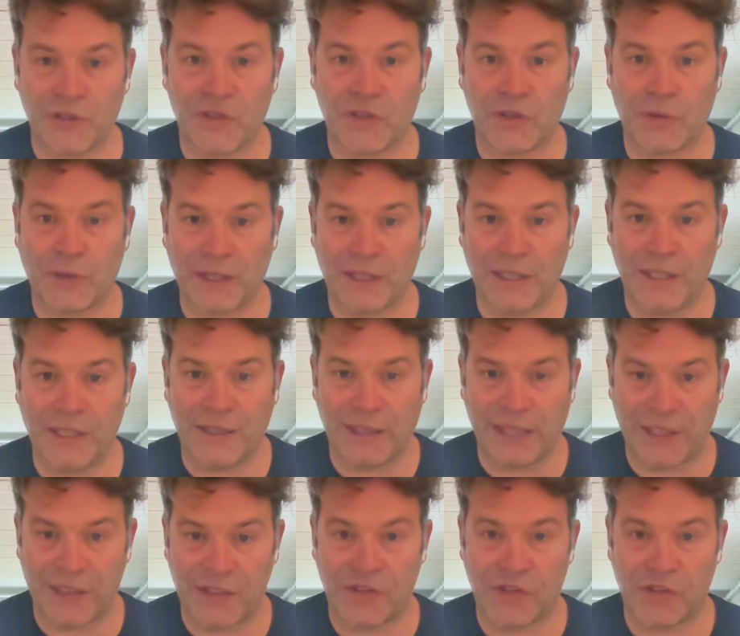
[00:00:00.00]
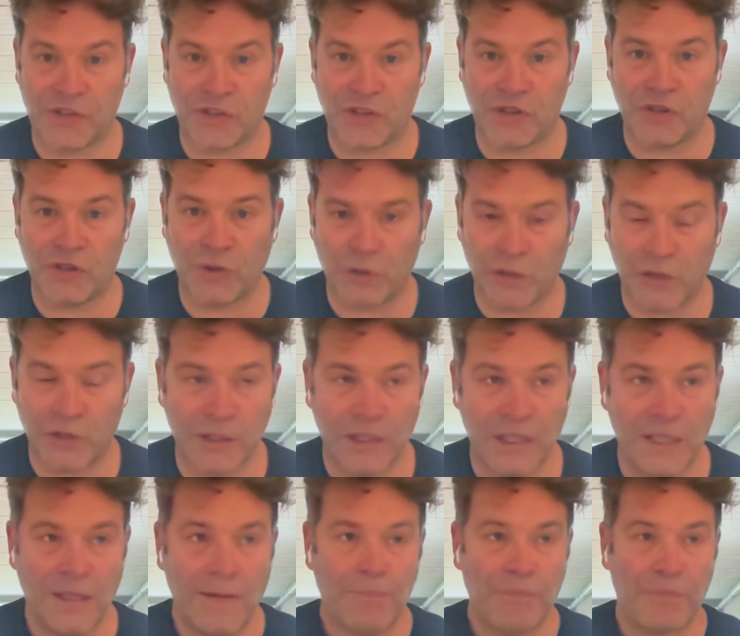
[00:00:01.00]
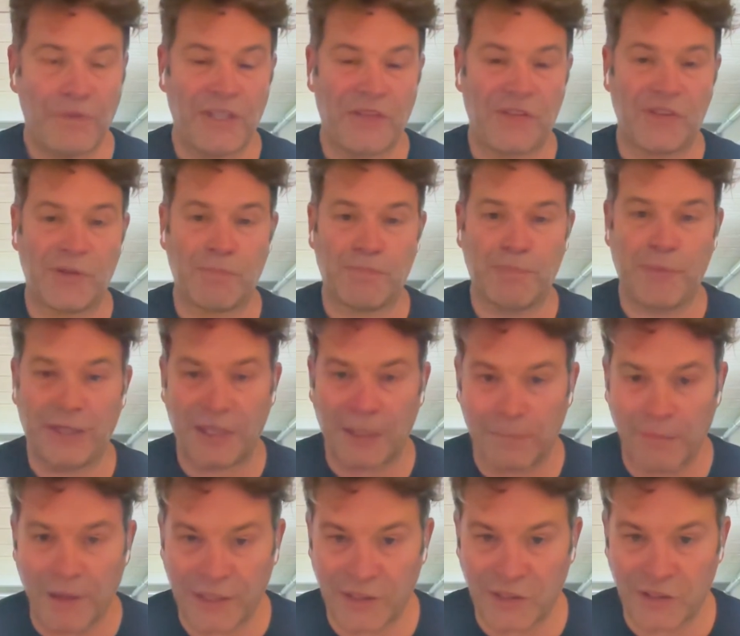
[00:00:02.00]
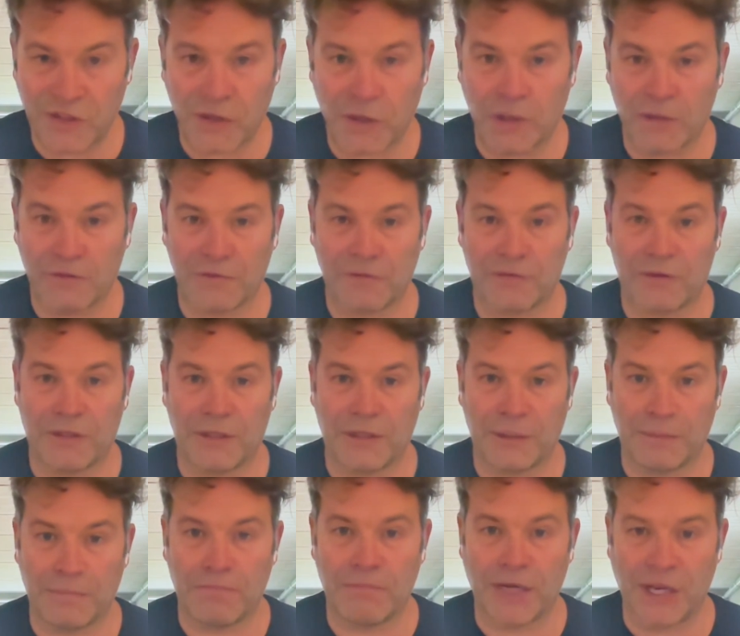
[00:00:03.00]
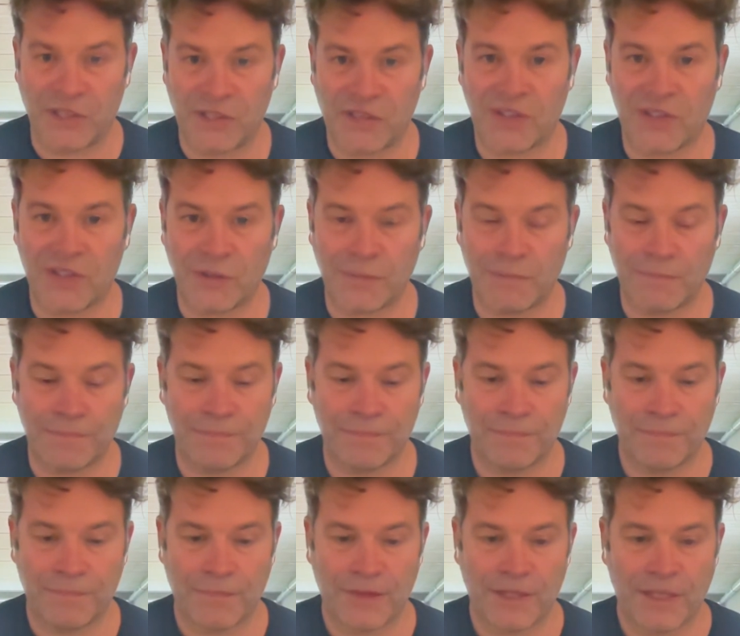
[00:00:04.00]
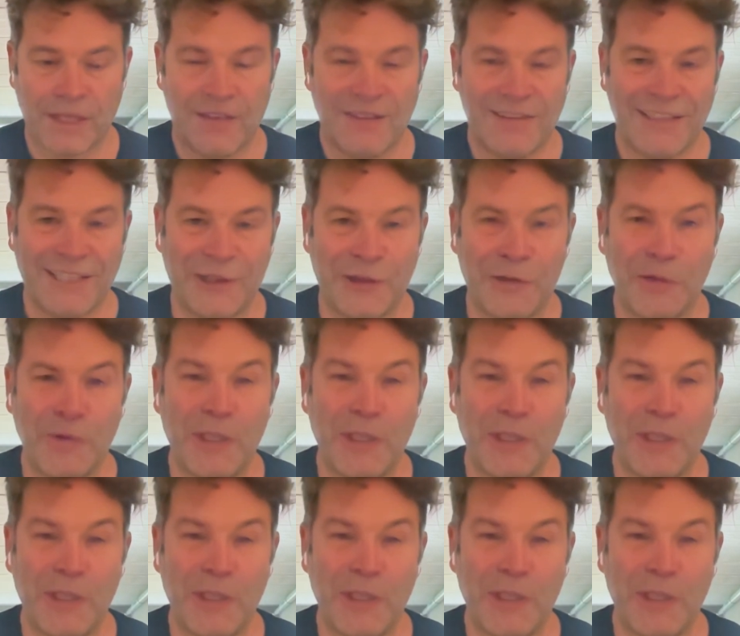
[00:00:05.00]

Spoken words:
So Eclair has the stock, it's petabytes of masters, and